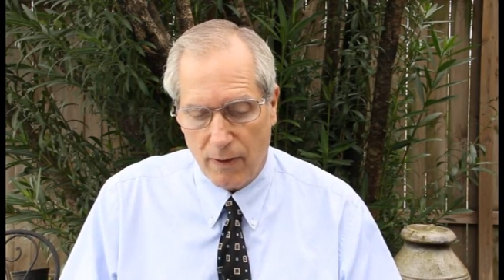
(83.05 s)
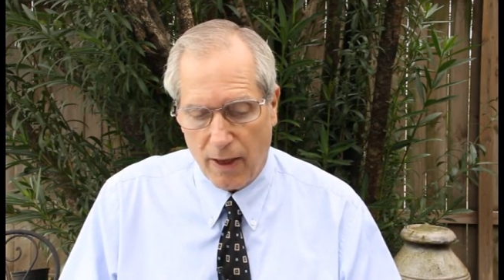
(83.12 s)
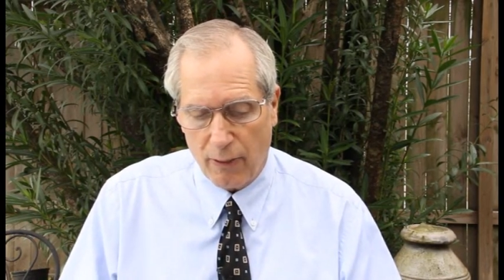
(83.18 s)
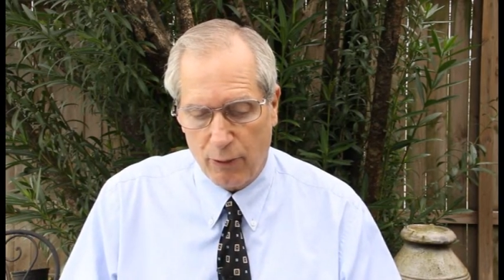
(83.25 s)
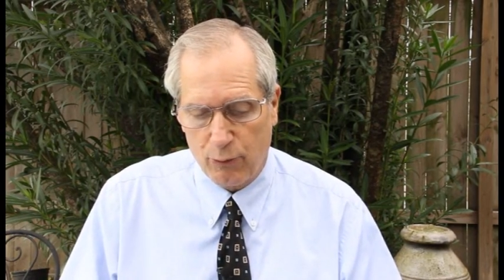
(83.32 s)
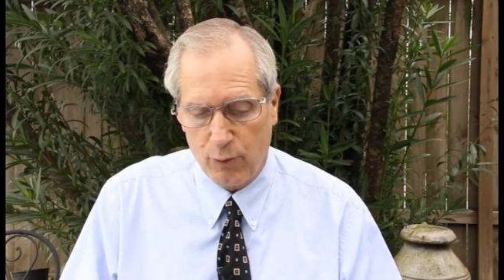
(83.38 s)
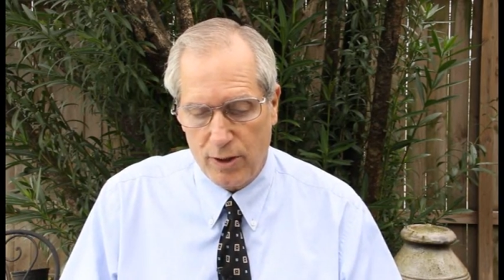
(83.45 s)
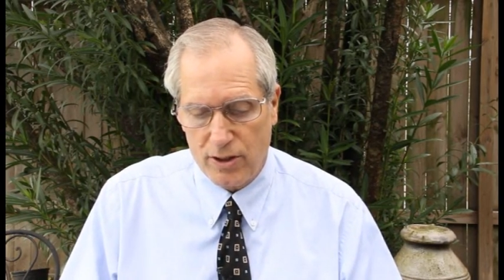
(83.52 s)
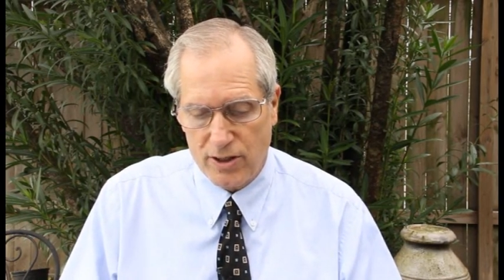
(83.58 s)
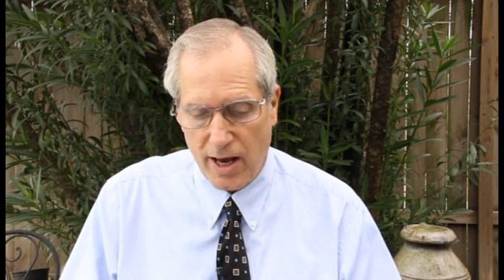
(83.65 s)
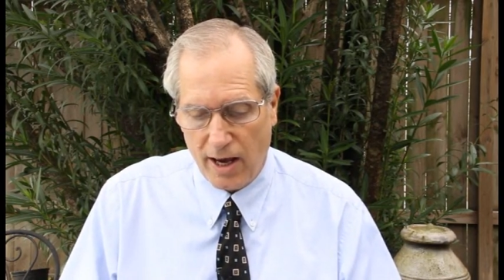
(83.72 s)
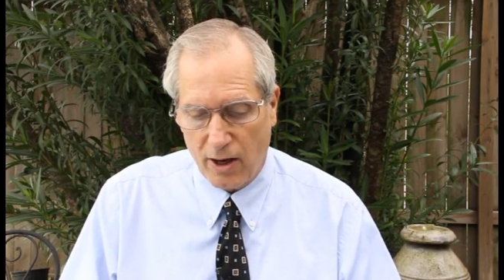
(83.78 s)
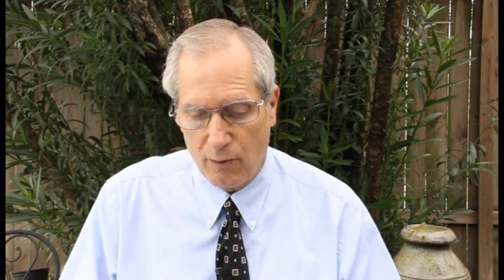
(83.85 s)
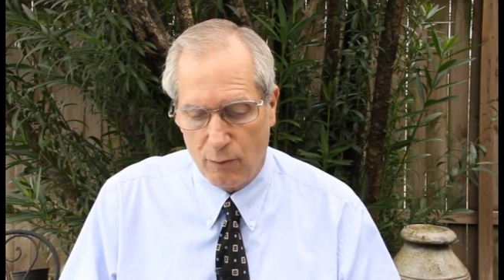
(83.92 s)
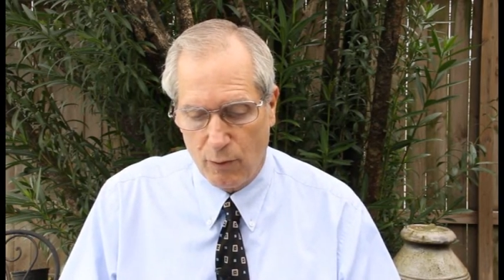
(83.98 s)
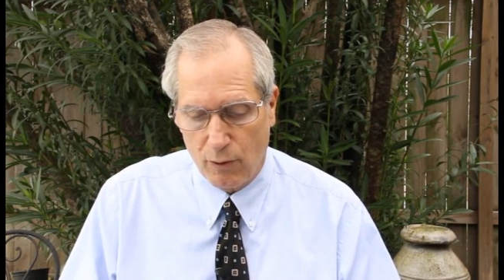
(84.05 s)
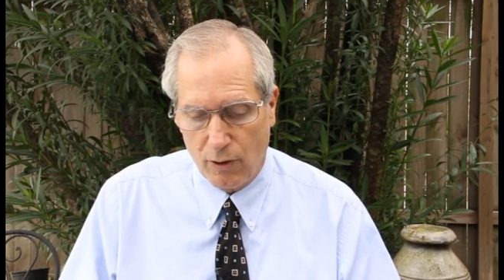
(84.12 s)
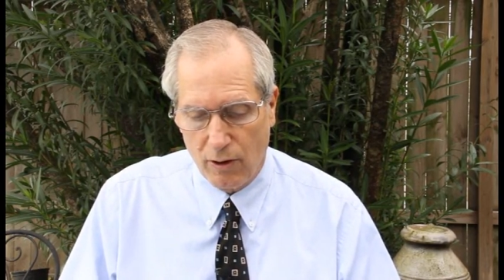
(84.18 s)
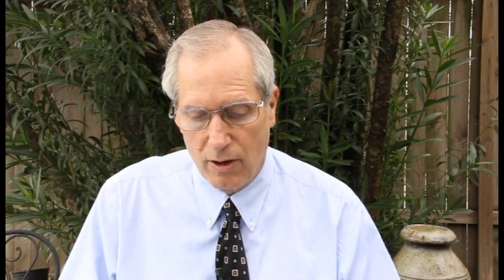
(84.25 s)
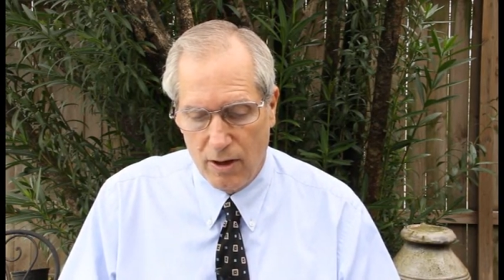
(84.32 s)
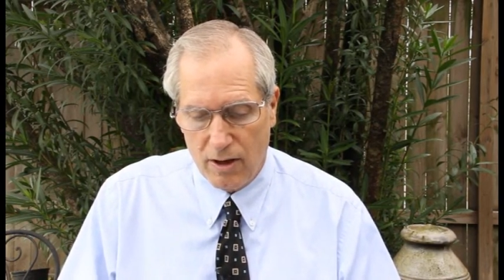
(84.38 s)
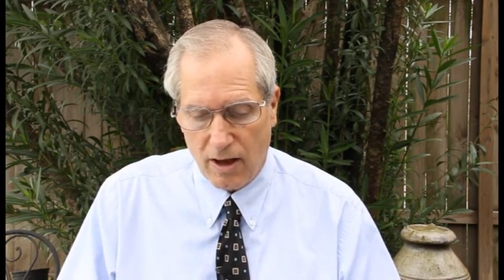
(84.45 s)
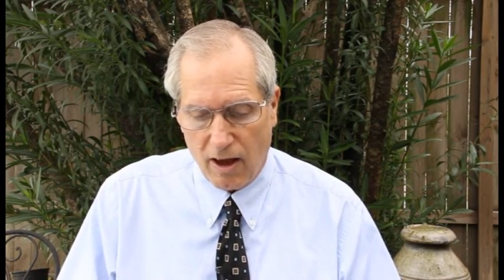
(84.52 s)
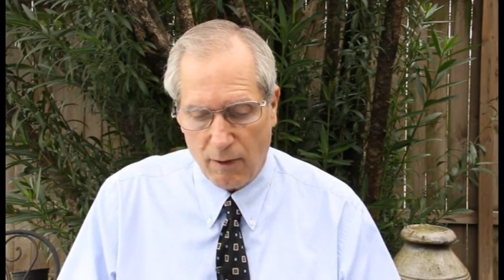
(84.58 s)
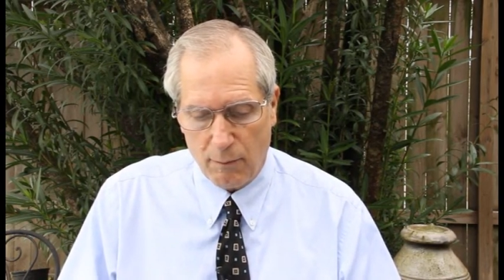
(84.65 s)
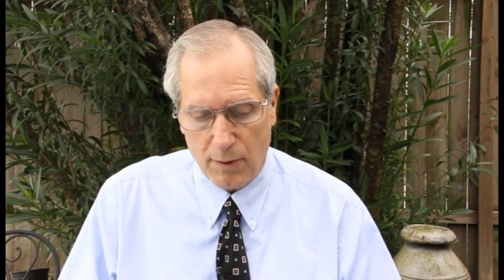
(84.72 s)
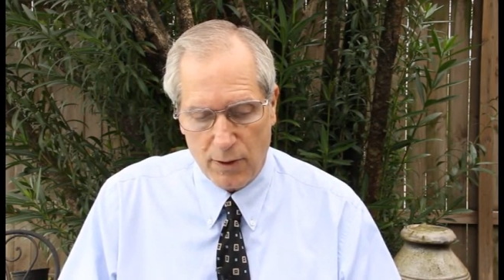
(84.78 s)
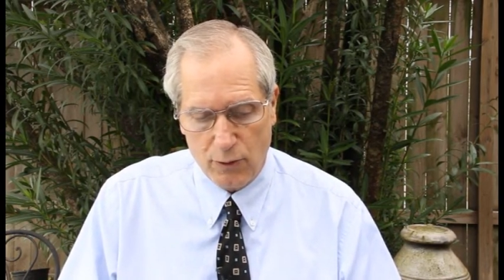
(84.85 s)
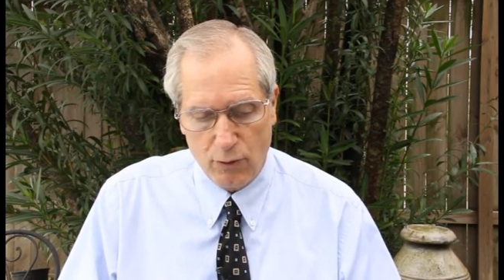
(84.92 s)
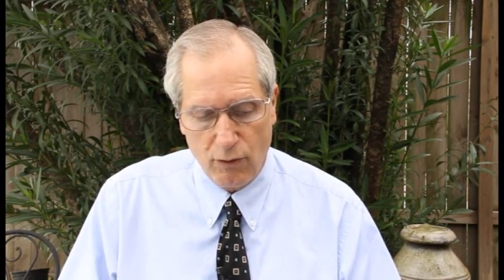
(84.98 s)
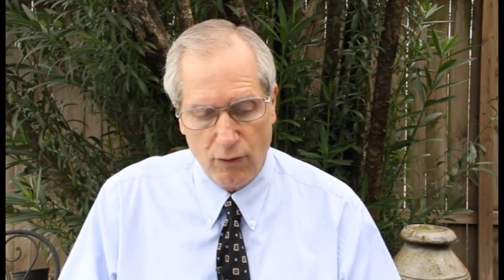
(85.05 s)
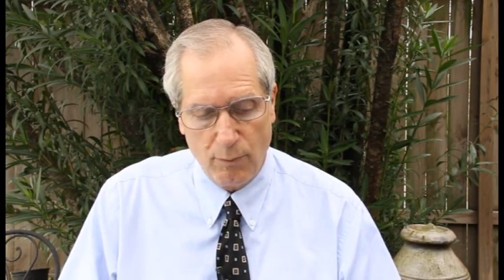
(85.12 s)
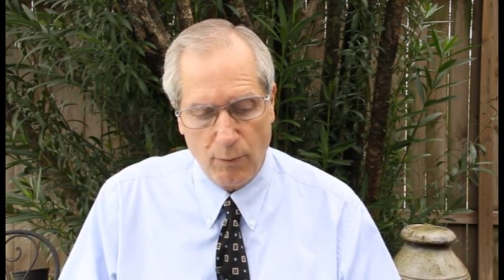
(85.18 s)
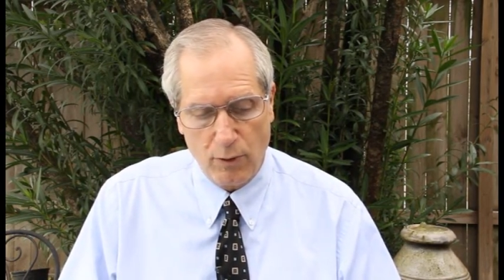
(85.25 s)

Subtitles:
and 3-second rule have been two of the